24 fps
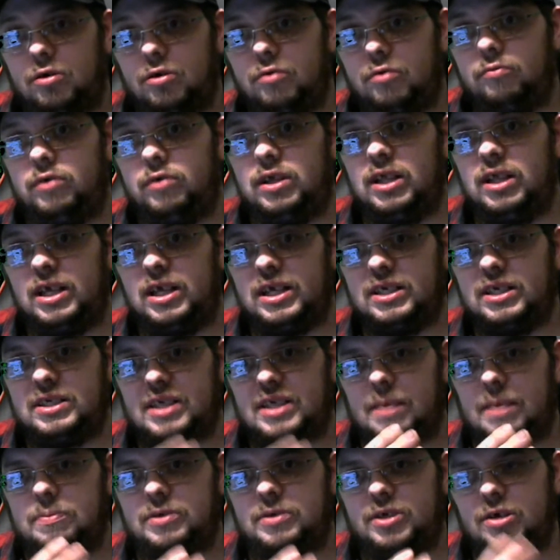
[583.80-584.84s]
release
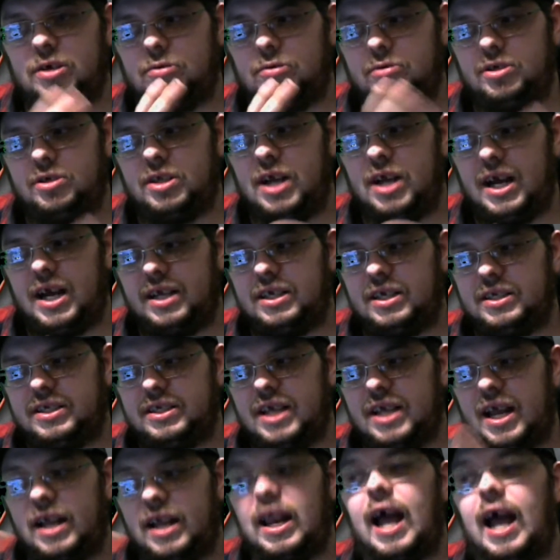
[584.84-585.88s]
episodes 9 and
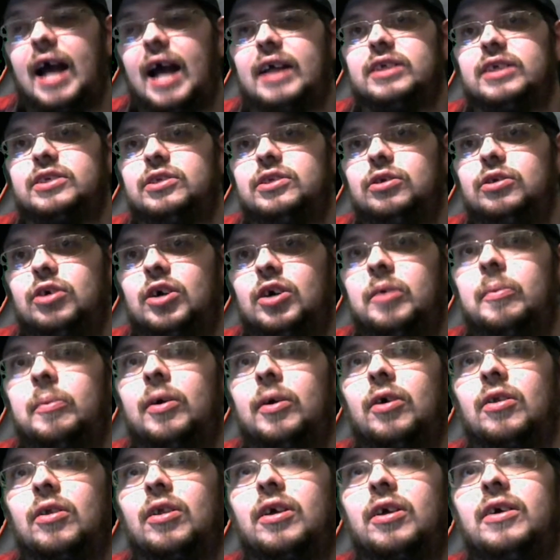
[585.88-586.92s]
10 as
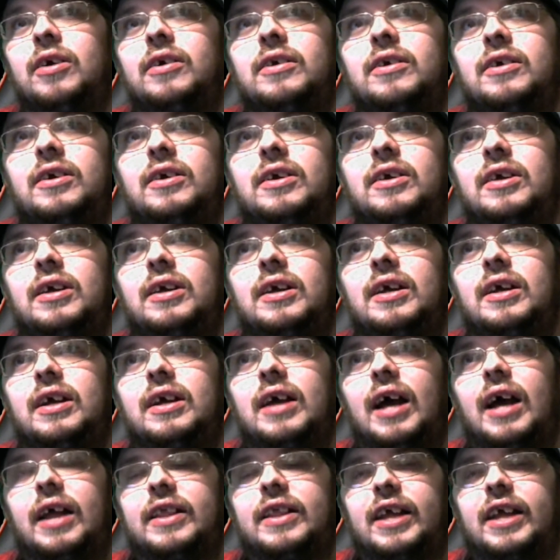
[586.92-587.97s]
normal,
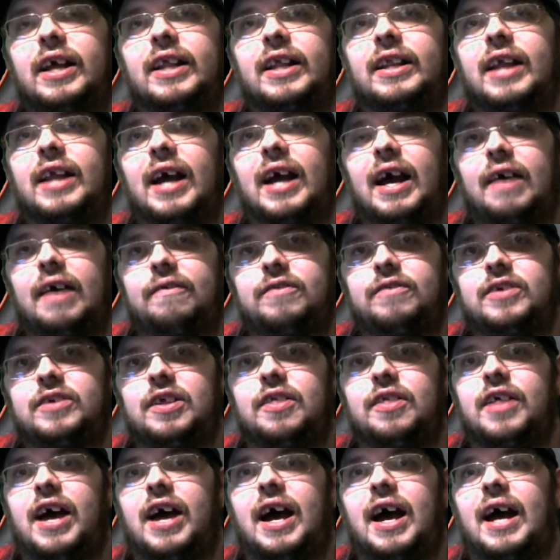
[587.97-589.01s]
and then after
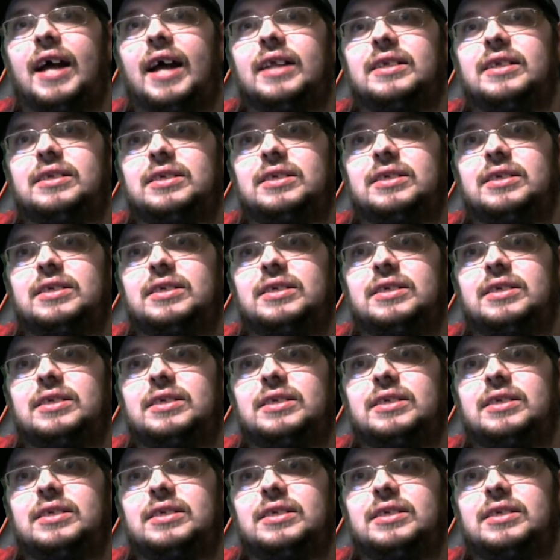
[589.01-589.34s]
that